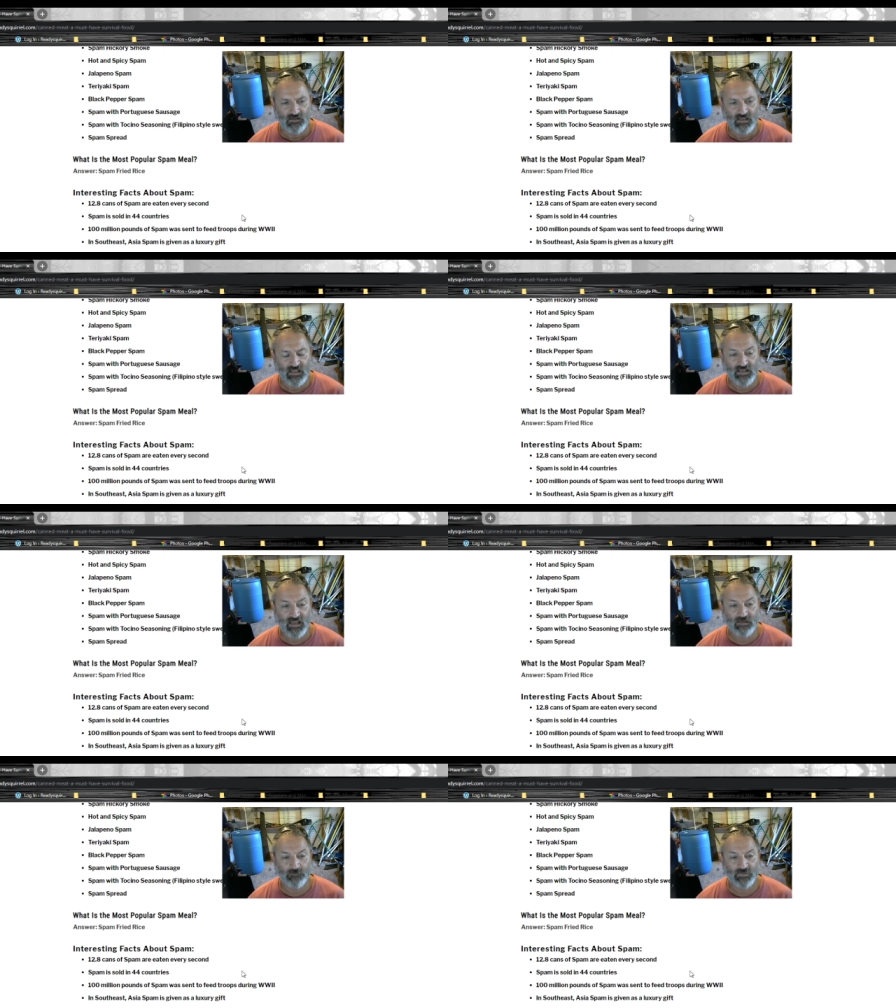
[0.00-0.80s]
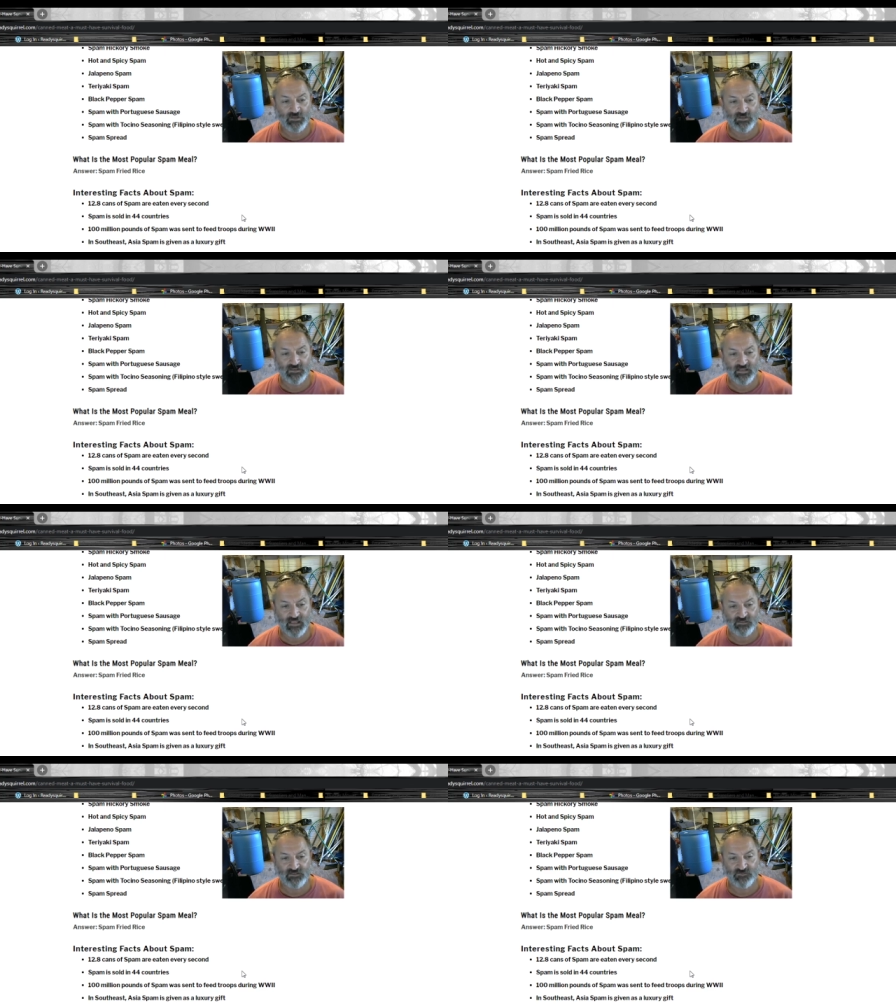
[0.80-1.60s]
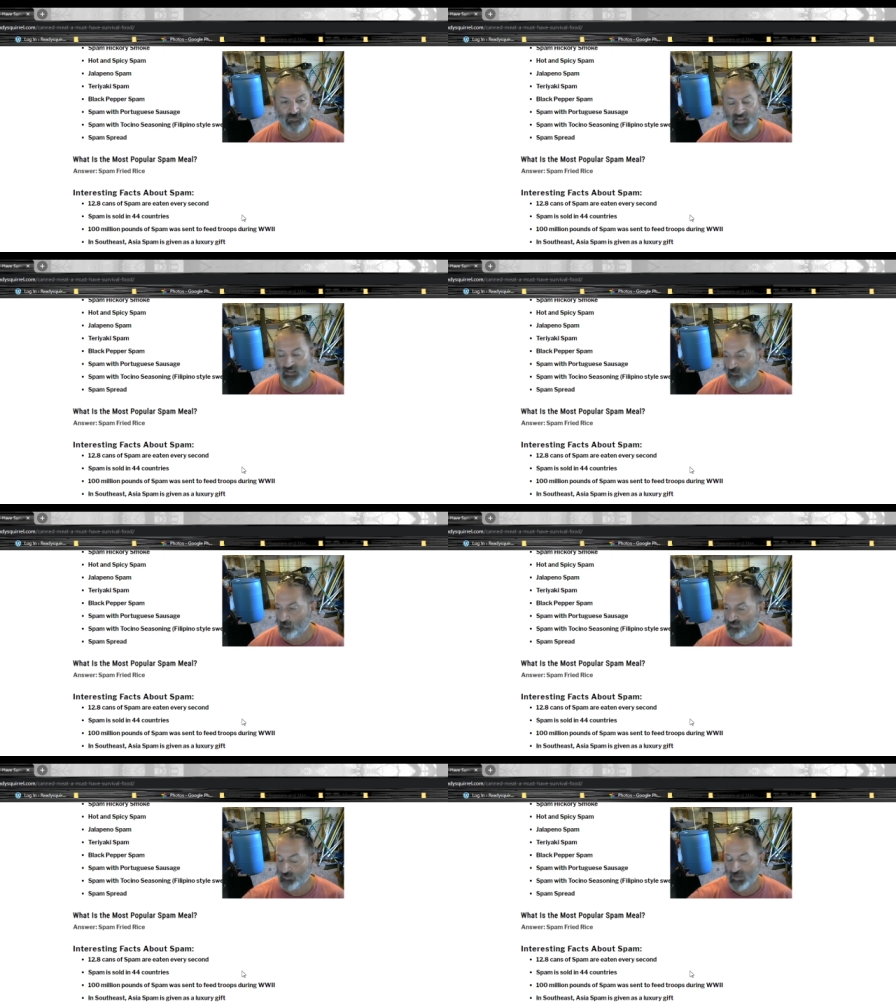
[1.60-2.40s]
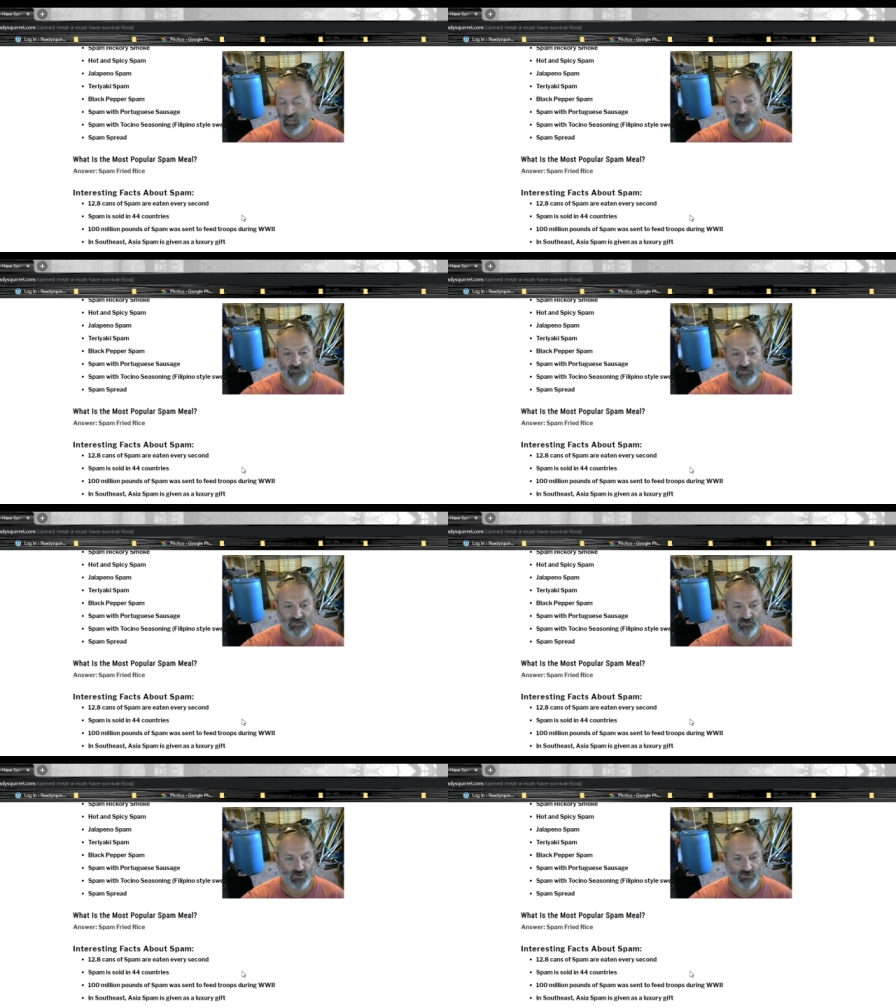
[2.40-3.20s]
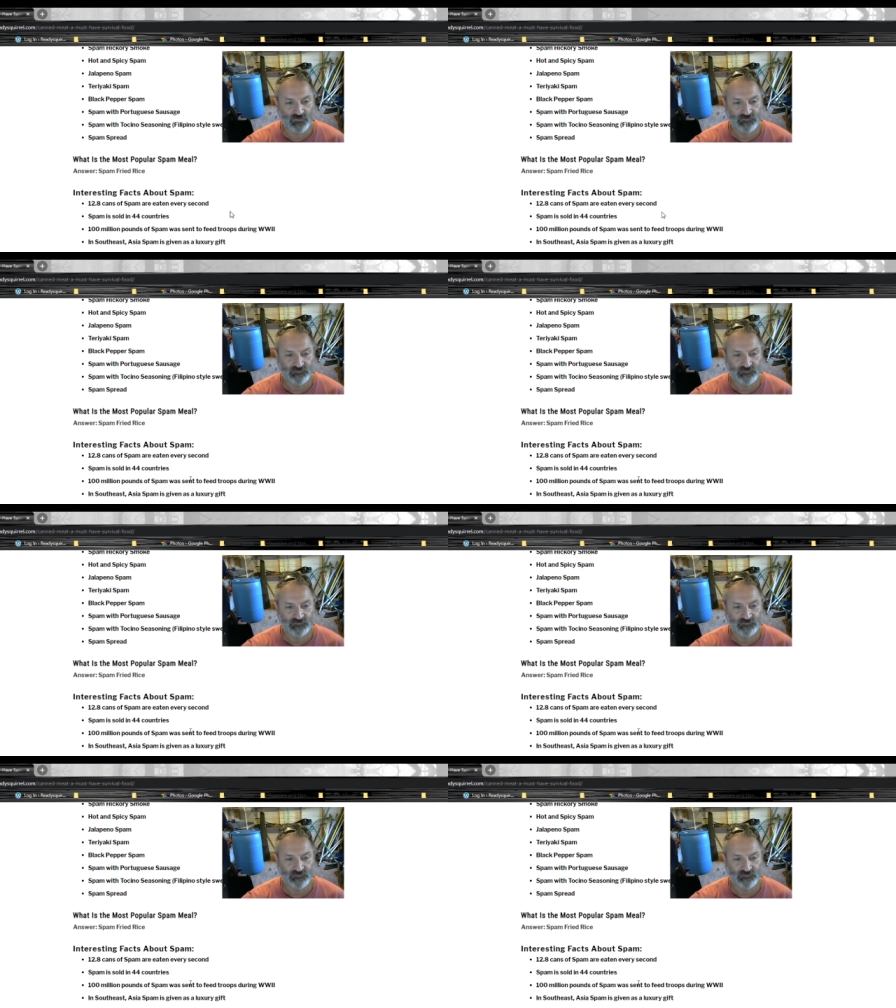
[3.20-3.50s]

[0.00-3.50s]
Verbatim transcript: and 8 billion cans of spam, spam have been sold.